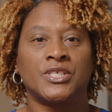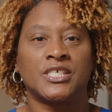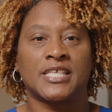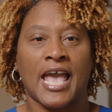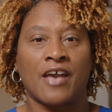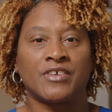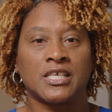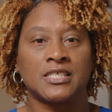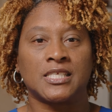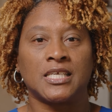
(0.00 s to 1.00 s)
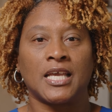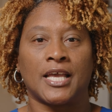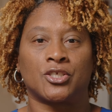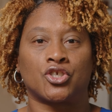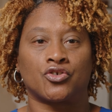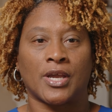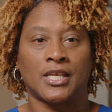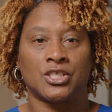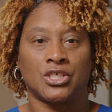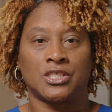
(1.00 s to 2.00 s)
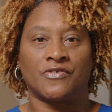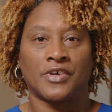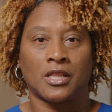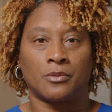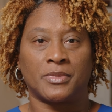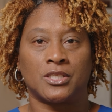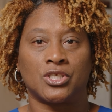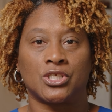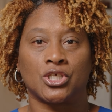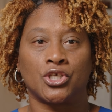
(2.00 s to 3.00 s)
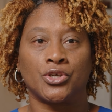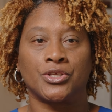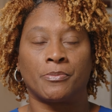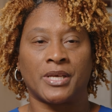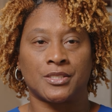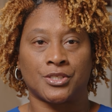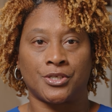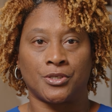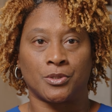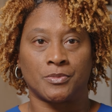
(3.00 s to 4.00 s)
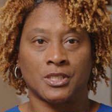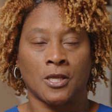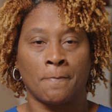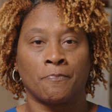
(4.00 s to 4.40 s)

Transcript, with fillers: which is advocacy and strategy development to secure the best terms.